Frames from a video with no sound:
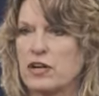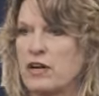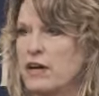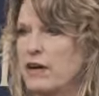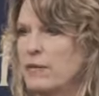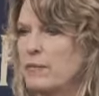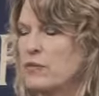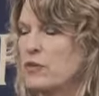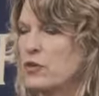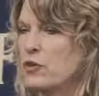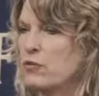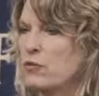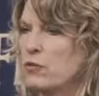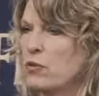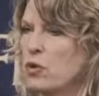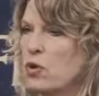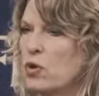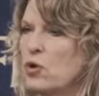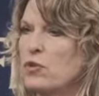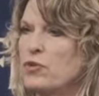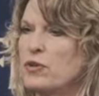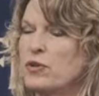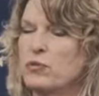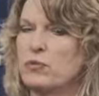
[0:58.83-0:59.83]
the
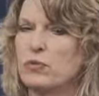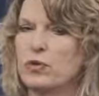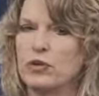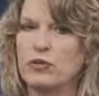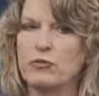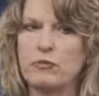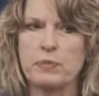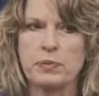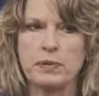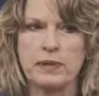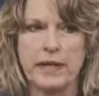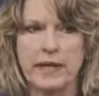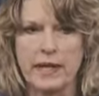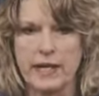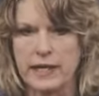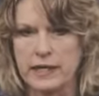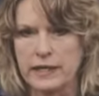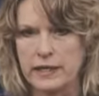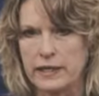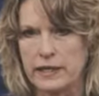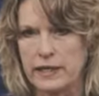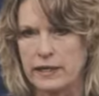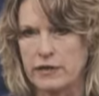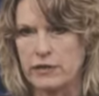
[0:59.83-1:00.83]
role that WILPF
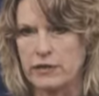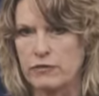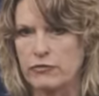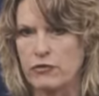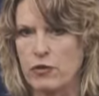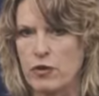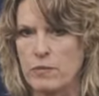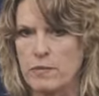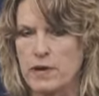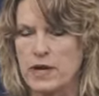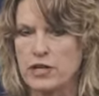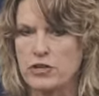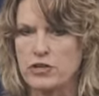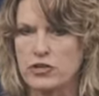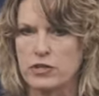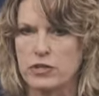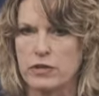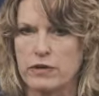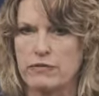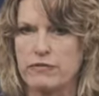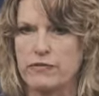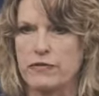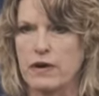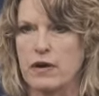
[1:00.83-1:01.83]
played in the
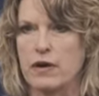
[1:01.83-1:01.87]
formation of